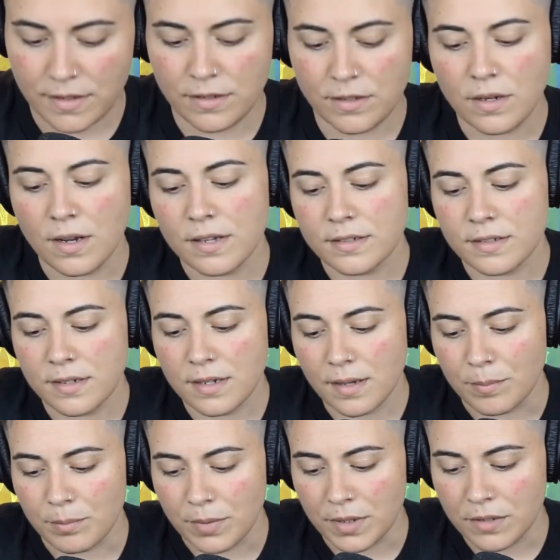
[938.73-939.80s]
You guys
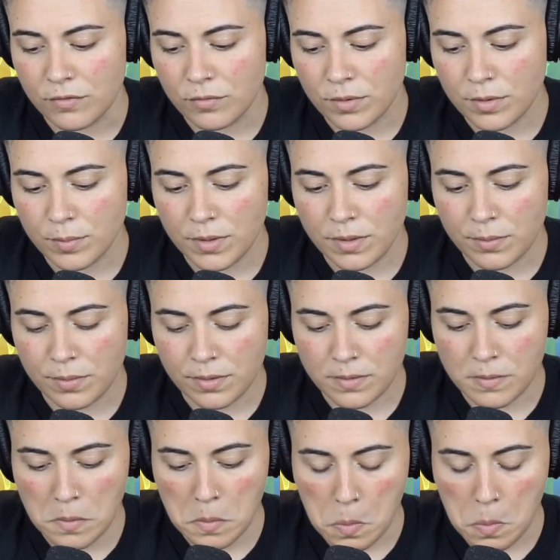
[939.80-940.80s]
got beef with people?